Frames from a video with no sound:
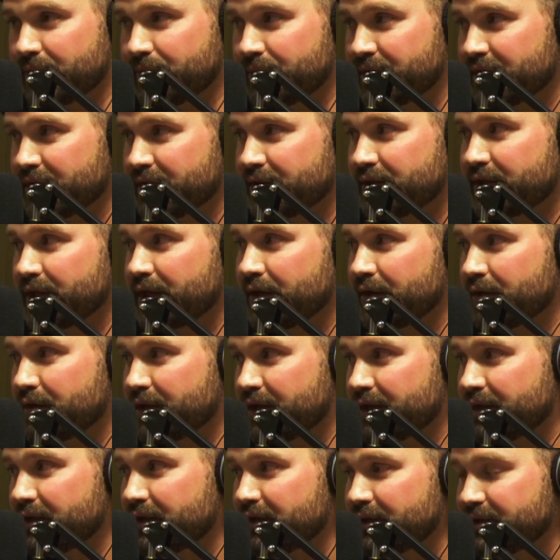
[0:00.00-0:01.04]
Like we get there,
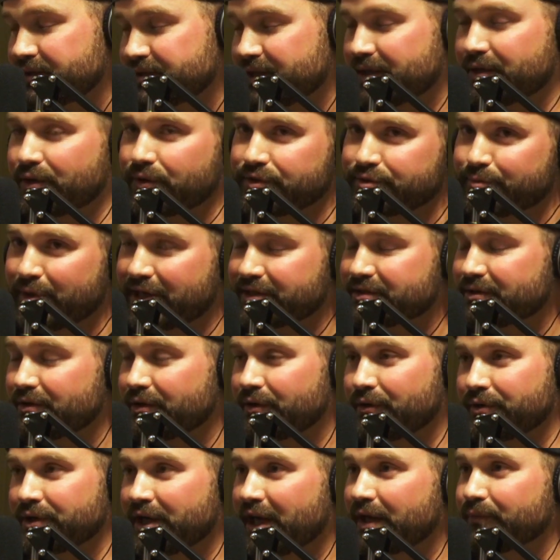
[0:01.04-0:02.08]
like it's like it goes back to
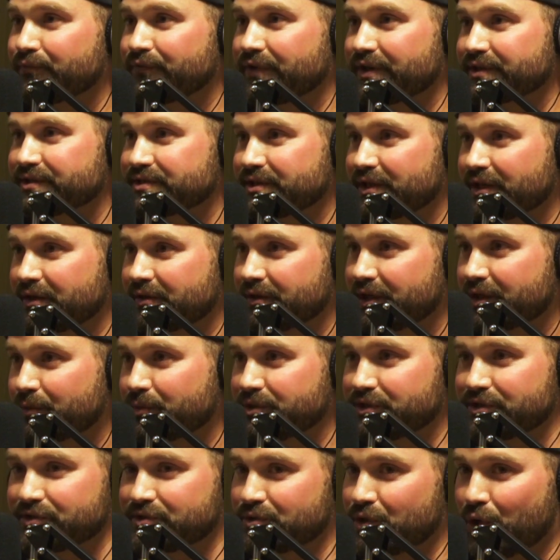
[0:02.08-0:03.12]
the whole game face thing. Like
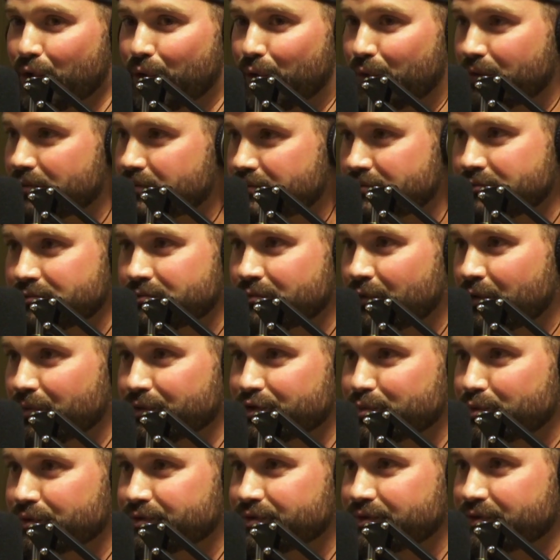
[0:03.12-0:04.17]
we just know what
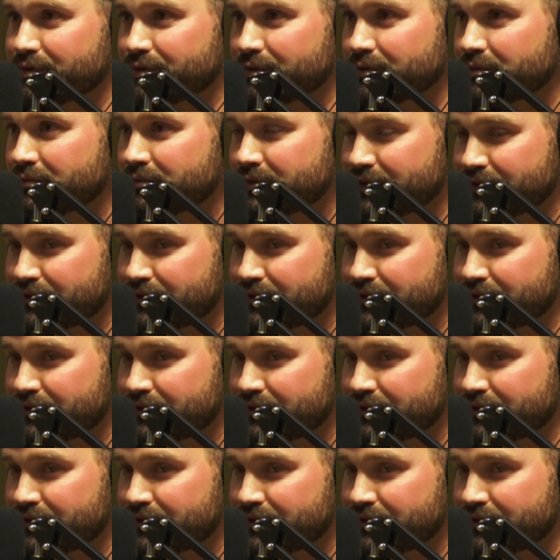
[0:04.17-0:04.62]
we're supposed to do.